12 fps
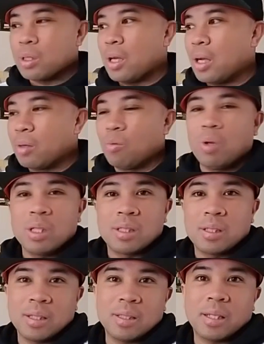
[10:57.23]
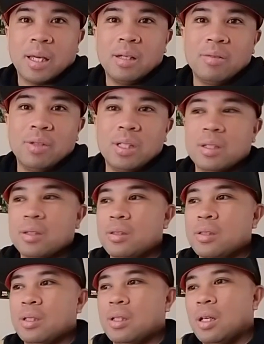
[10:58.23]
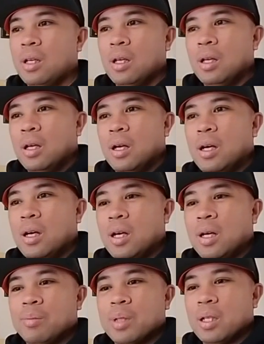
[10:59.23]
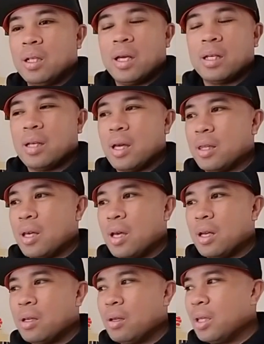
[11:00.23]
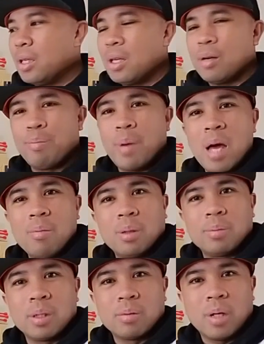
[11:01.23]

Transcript: talking 1/6 scale vehicles. Like I know they did a Batmobile,